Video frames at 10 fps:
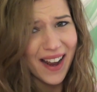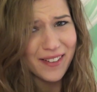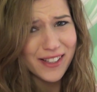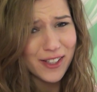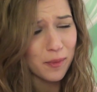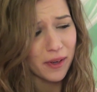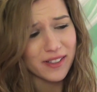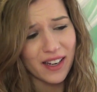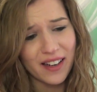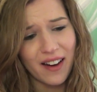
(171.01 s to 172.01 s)
And I was super
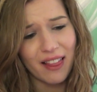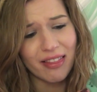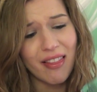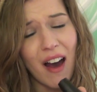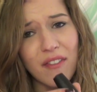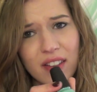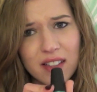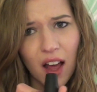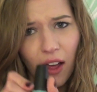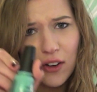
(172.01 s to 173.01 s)
excited, and I love
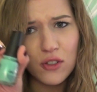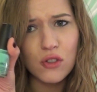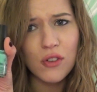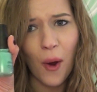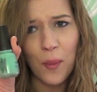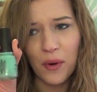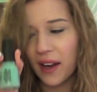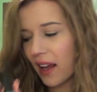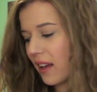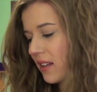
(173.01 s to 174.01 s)
this color. It's so
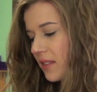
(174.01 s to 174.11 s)
pretty. And